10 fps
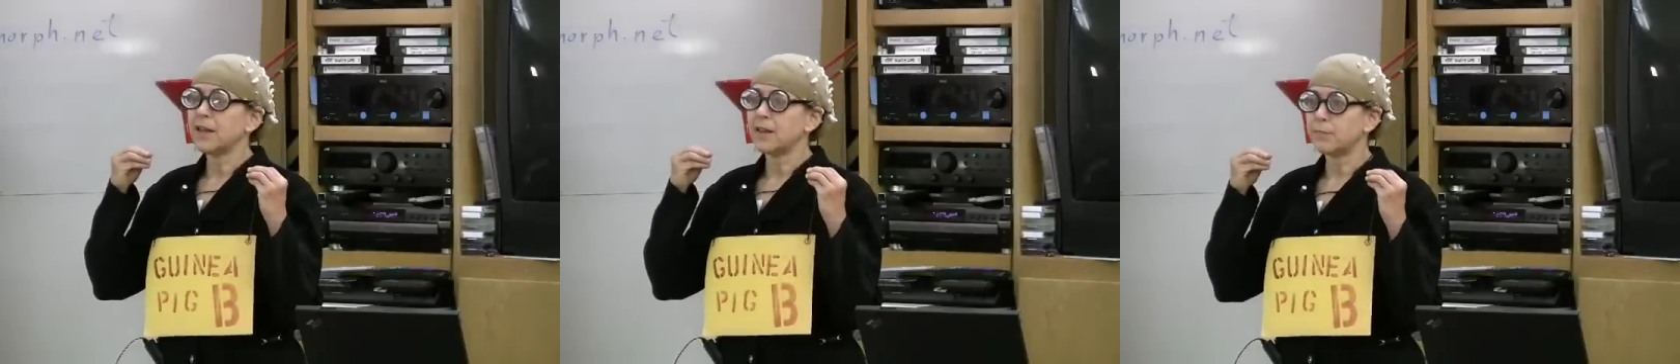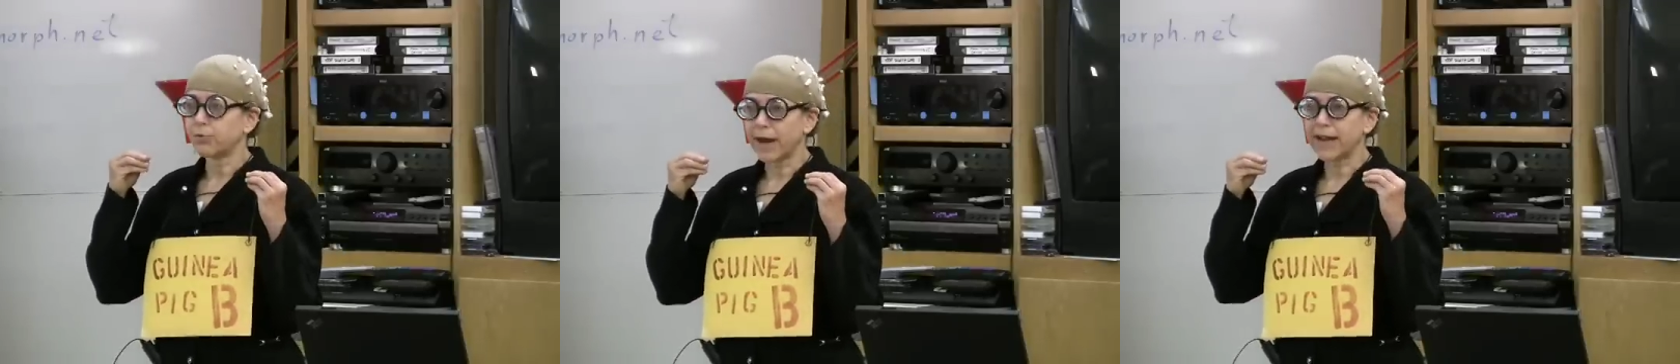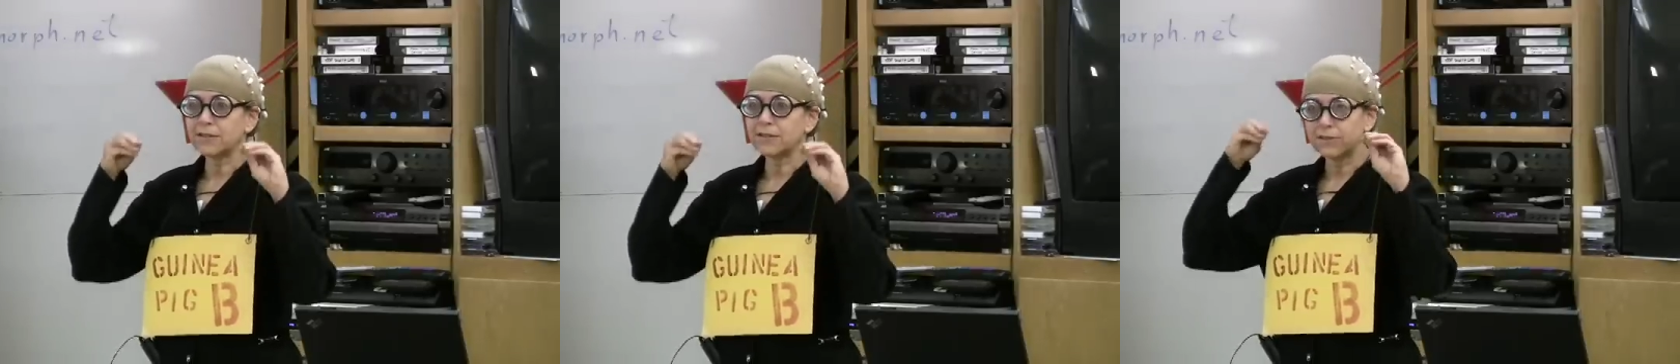the
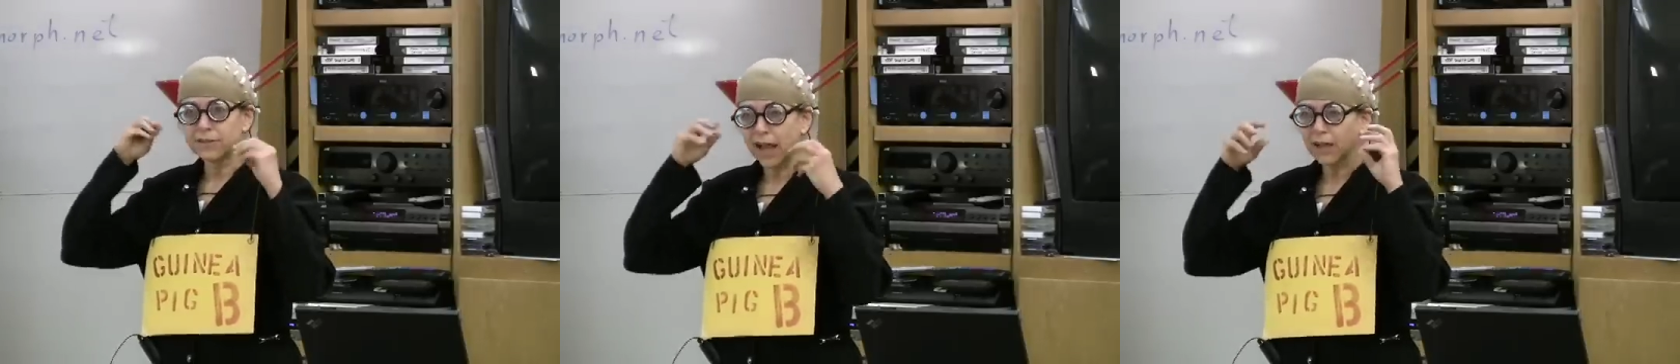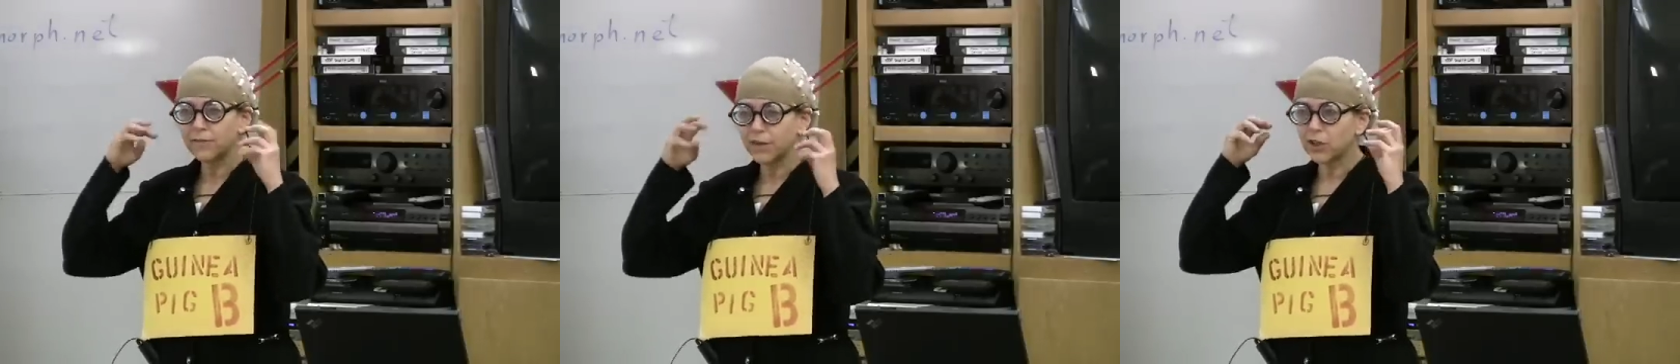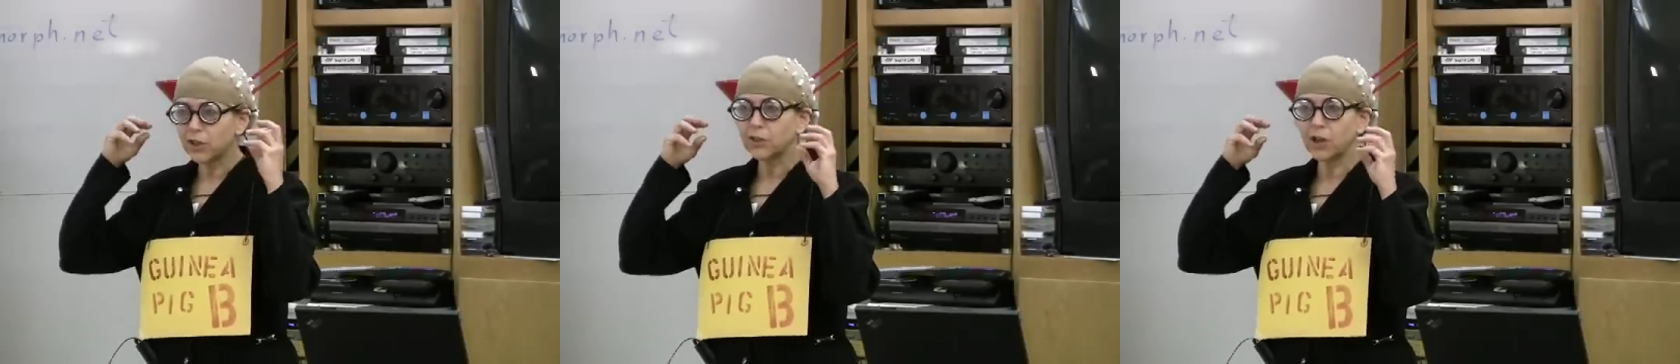brain's
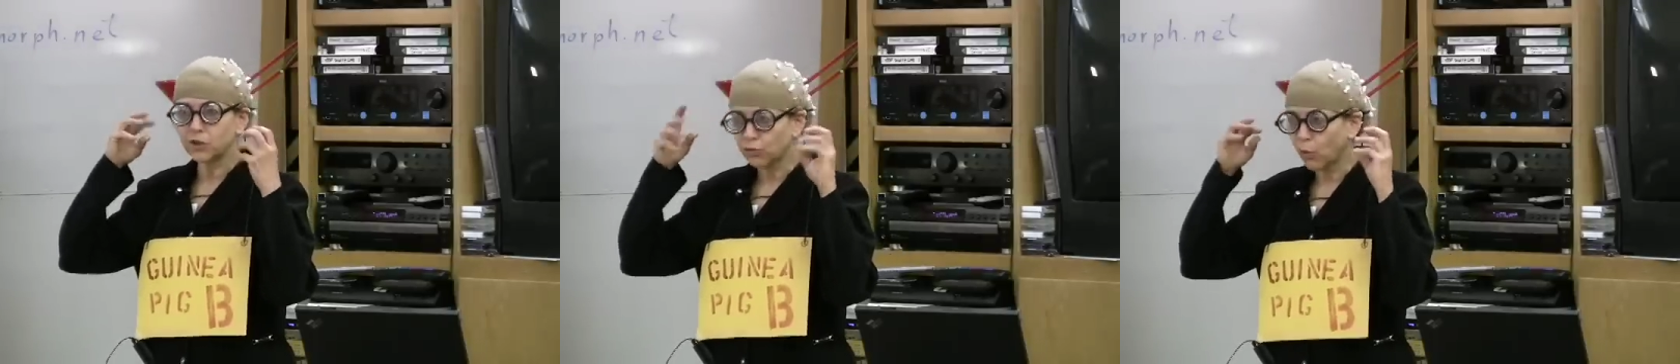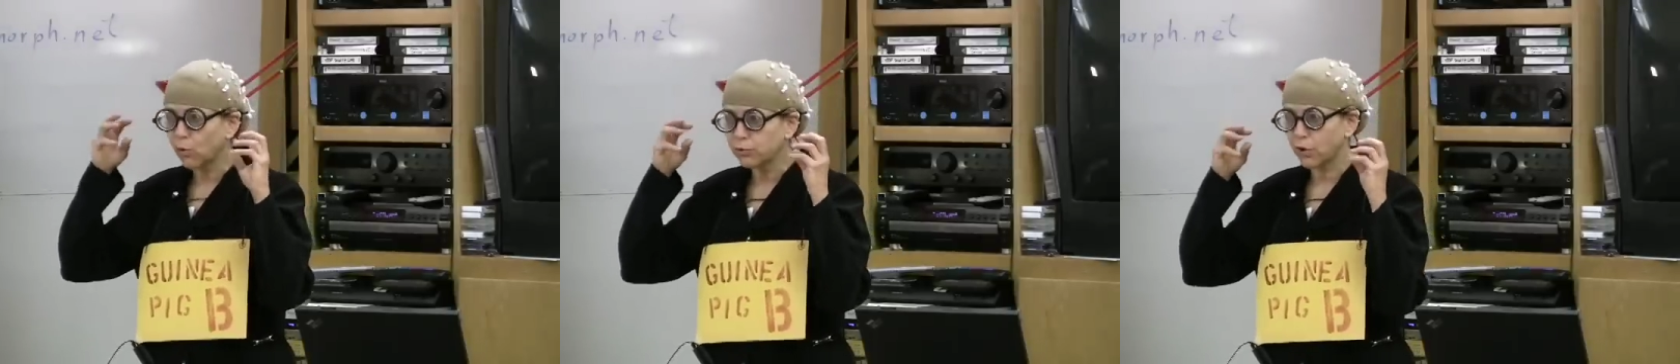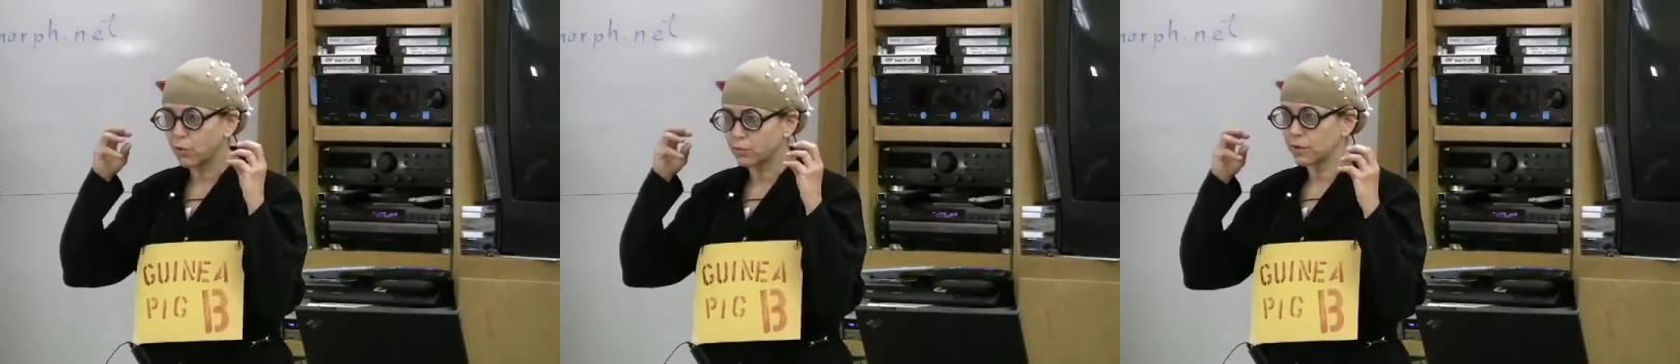television control
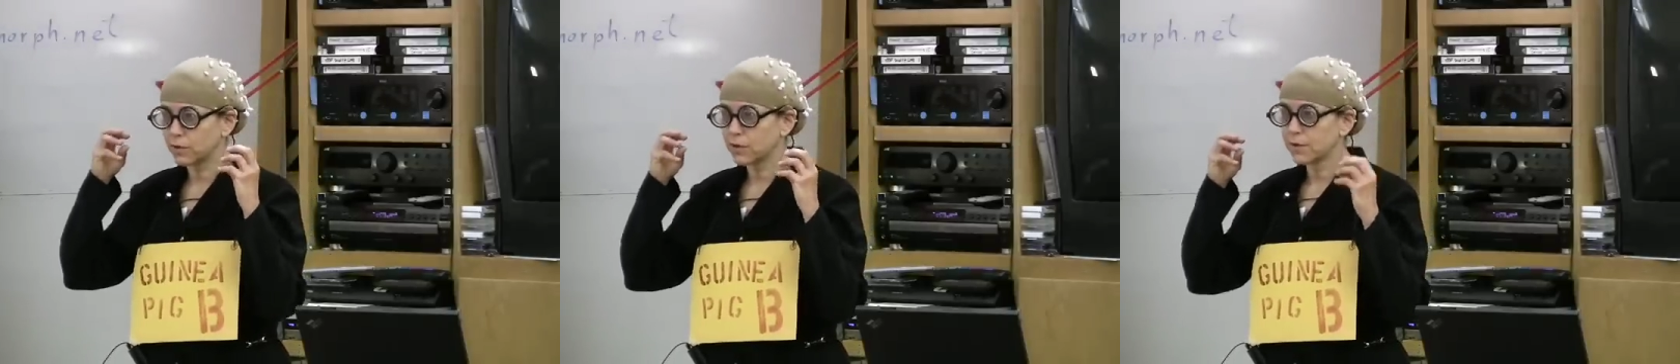zone.